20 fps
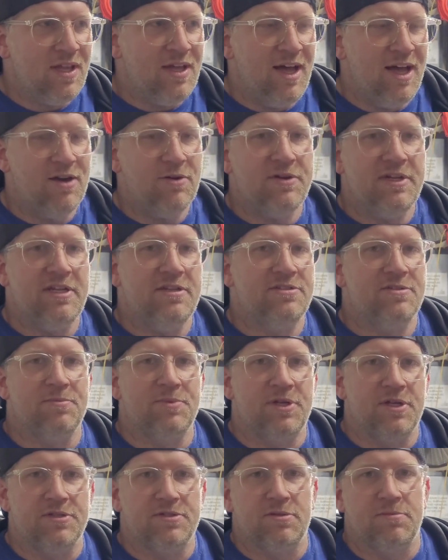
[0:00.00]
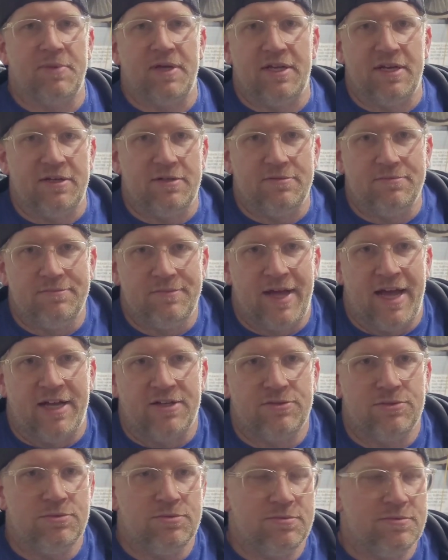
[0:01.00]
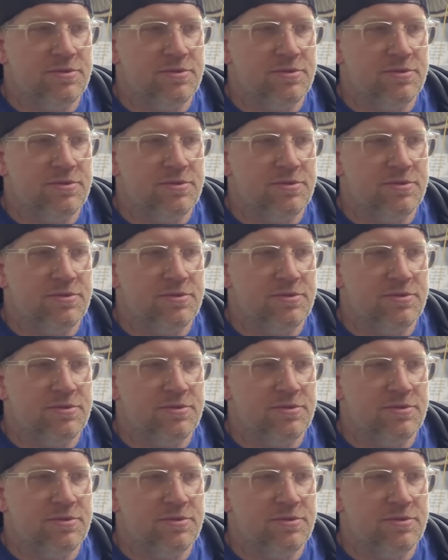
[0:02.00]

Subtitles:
I don't need some custom made axle.